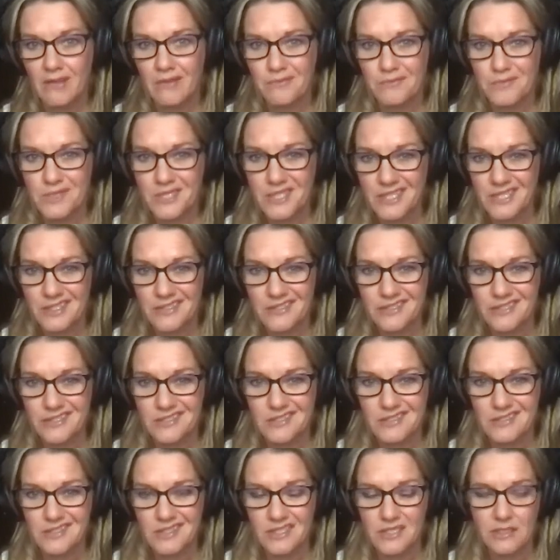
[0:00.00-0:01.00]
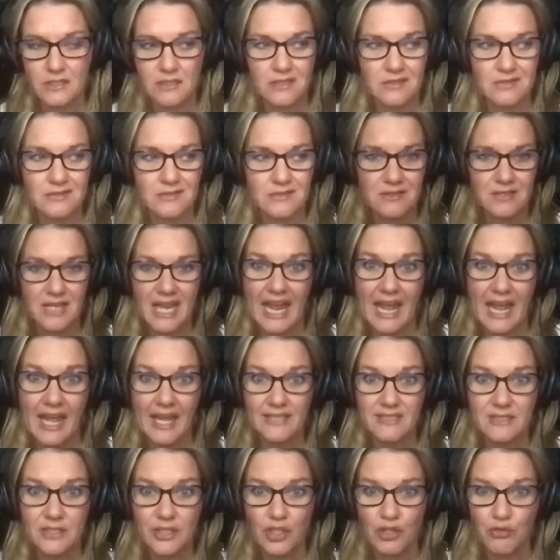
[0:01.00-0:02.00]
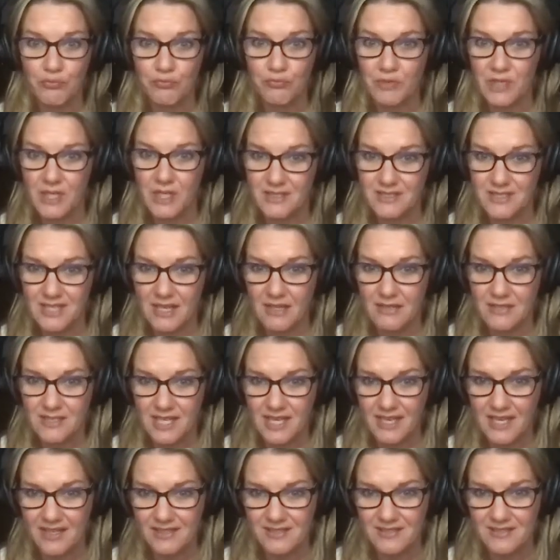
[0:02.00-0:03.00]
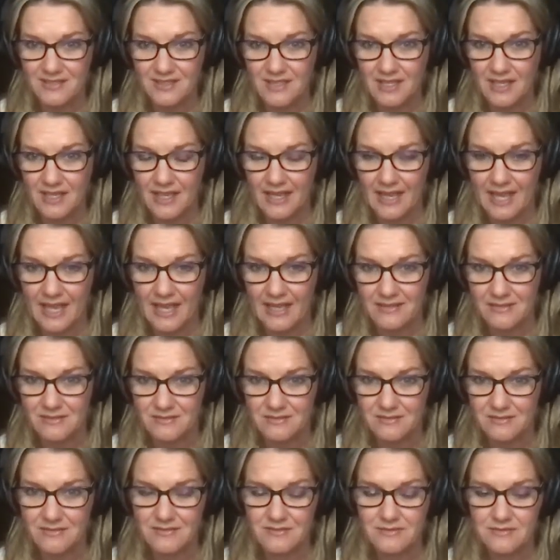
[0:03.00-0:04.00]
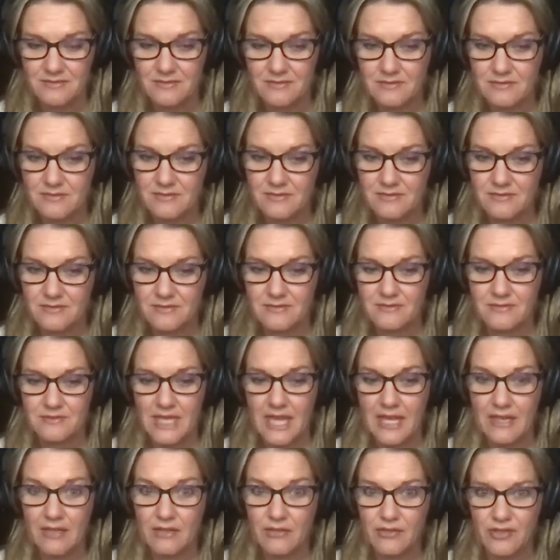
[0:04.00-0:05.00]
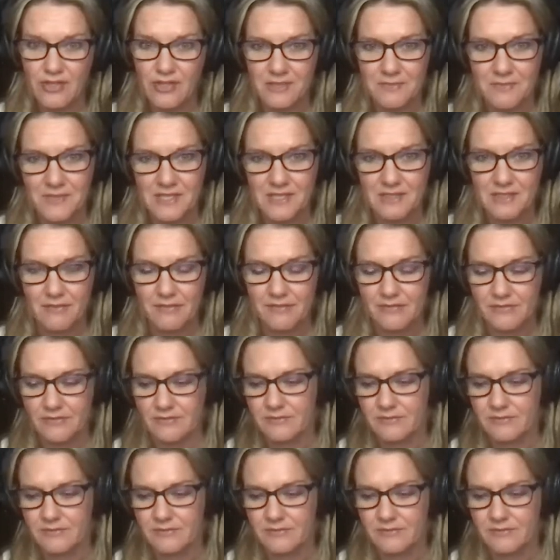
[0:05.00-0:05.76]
But I already deleted it. I had to because I'll text again. I don't trust myself.